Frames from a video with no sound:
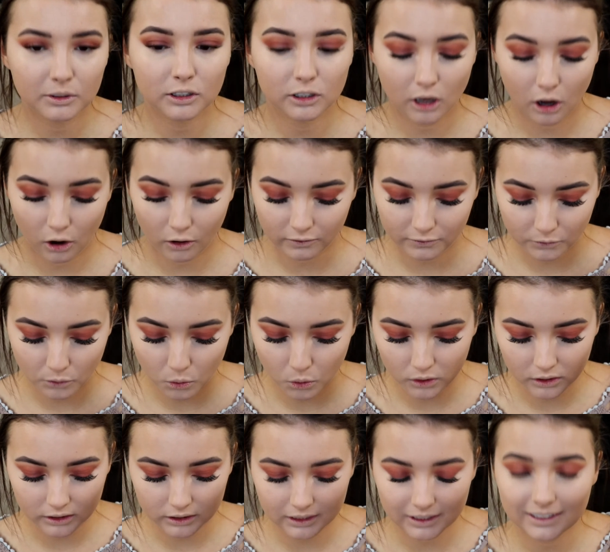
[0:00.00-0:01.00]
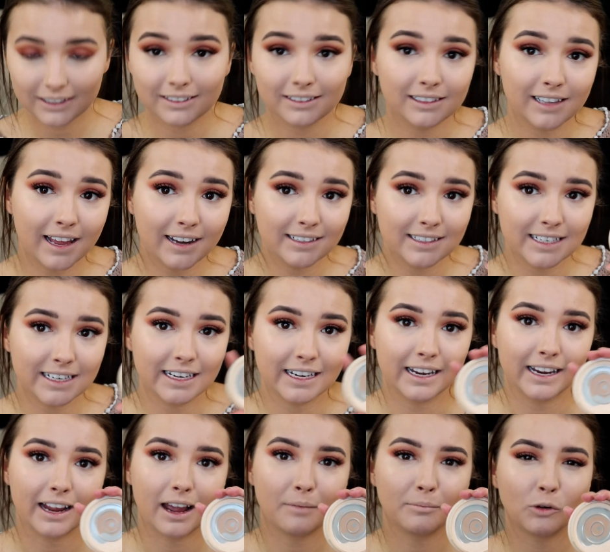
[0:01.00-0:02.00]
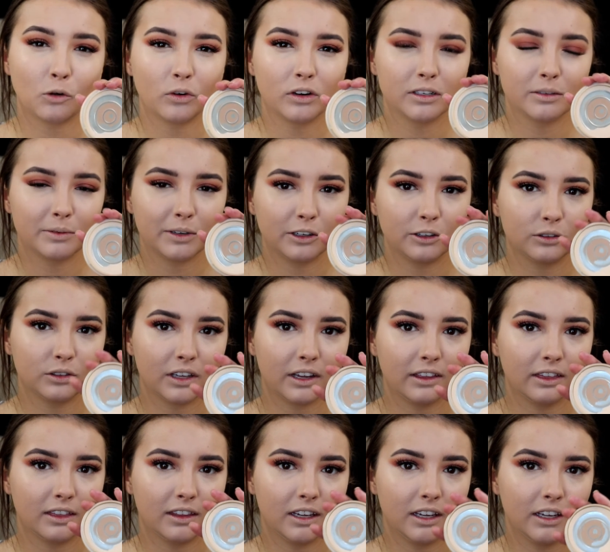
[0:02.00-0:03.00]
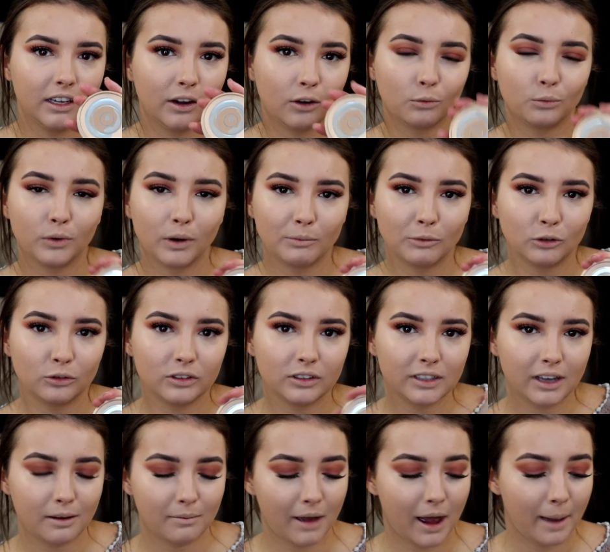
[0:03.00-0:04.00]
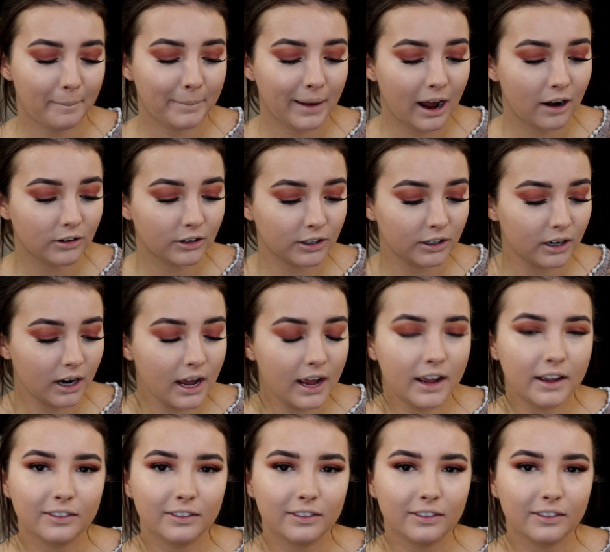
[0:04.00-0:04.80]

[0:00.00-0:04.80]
So for setting, I'm going to be using the Rimmel Stay Matte Powder.